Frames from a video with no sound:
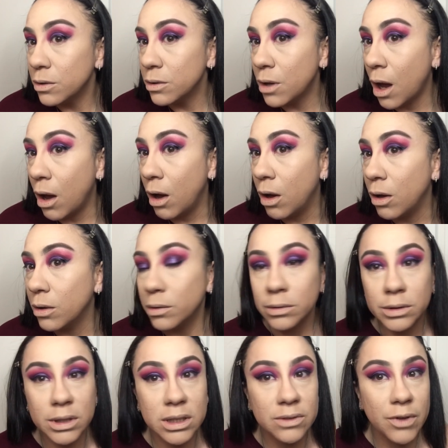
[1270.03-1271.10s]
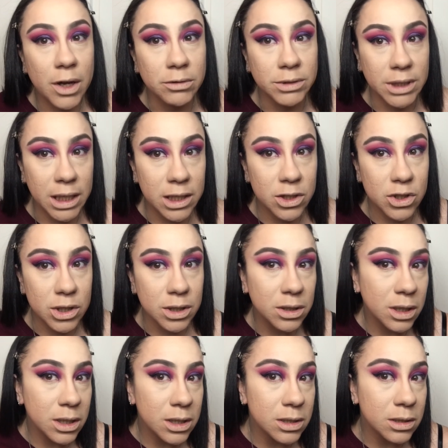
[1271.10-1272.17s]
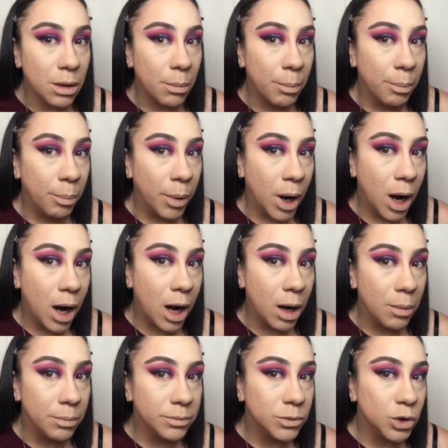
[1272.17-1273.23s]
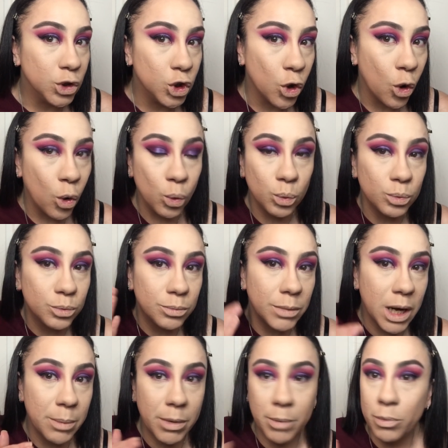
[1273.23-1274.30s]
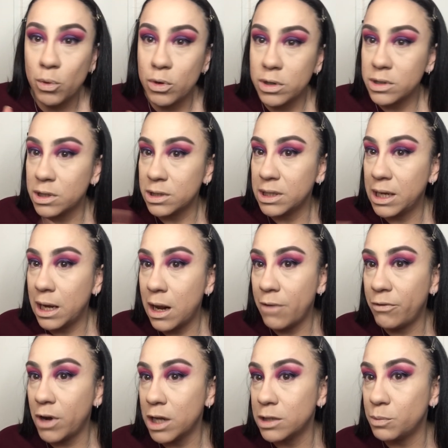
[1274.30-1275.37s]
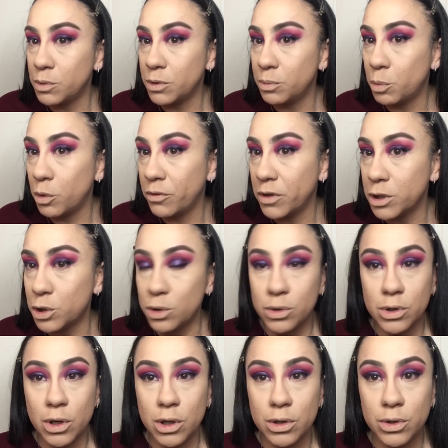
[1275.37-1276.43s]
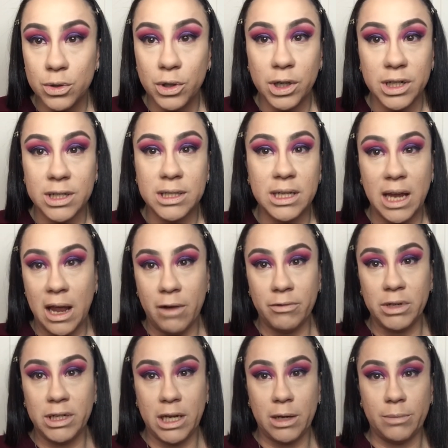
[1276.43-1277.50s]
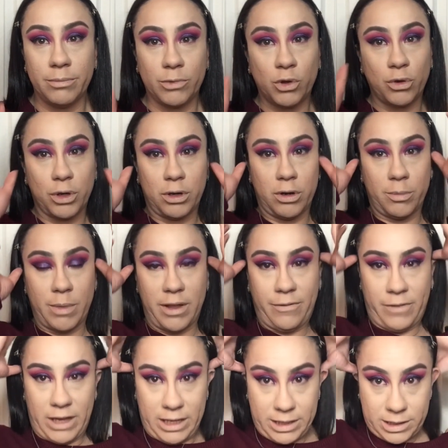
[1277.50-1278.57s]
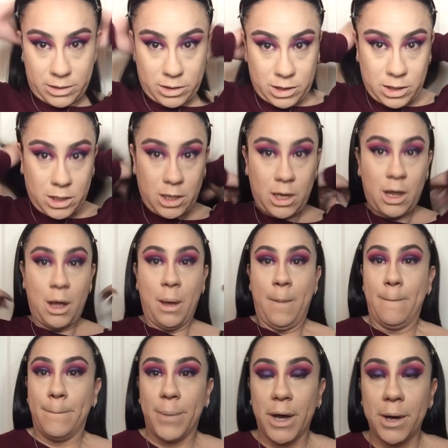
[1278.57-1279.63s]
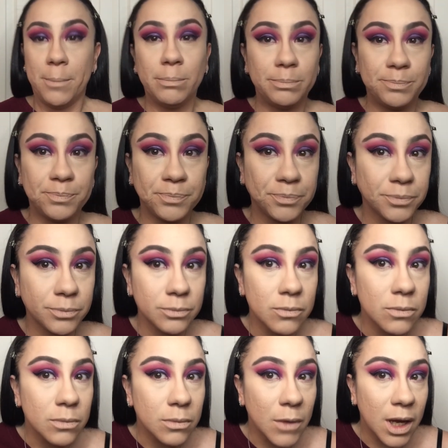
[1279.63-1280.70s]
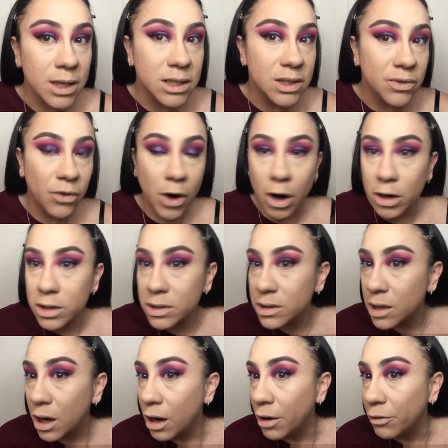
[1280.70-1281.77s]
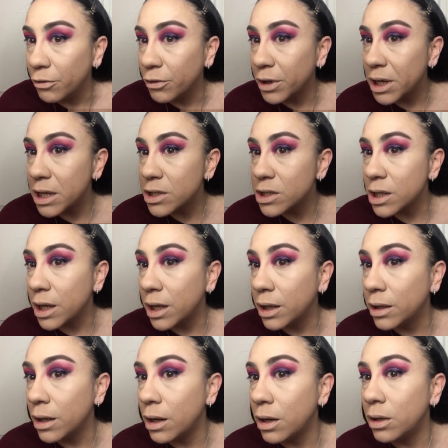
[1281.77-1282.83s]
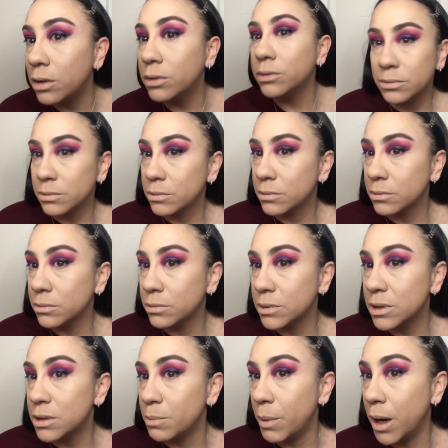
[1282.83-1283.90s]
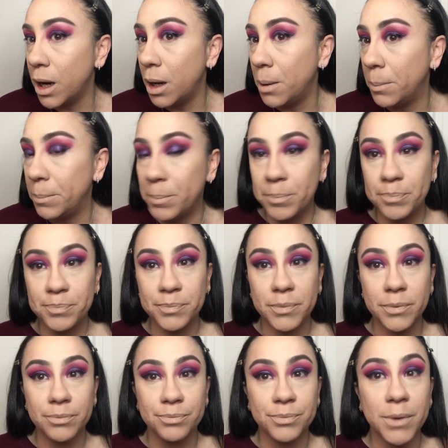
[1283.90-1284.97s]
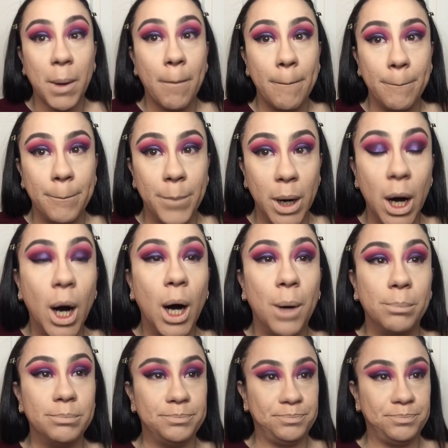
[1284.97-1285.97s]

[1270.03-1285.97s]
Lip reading: Y'all, this foundation is bomb. Don't mind my pores, because again, I forgot to put the professionals on, so you're gonna see every damn critter in my face. But as far as coverage, like, y'all, it's bomb. Bomb.